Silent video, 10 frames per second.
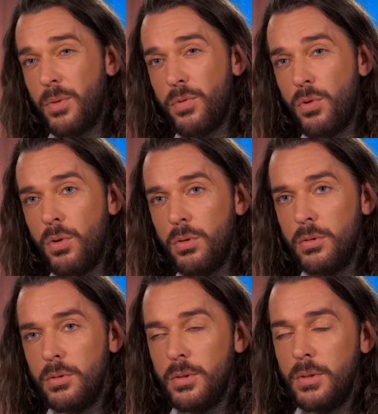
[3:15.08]
happened before,
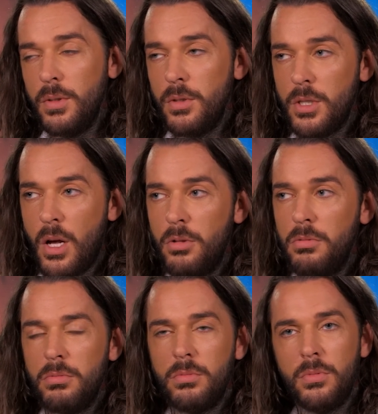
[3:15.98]

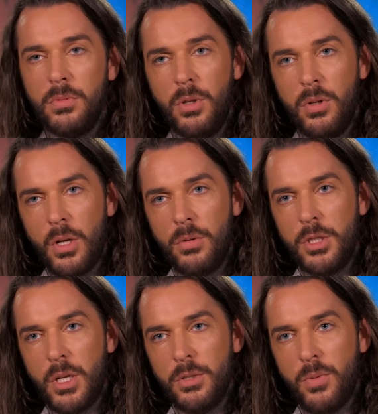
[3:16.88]
so you can
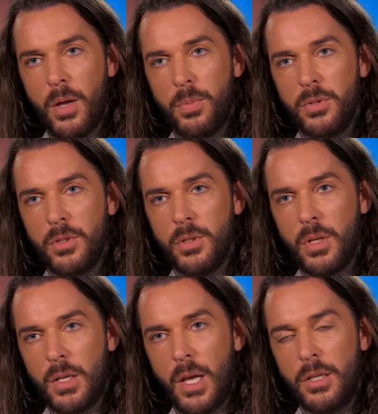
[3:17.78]
only change what happens and,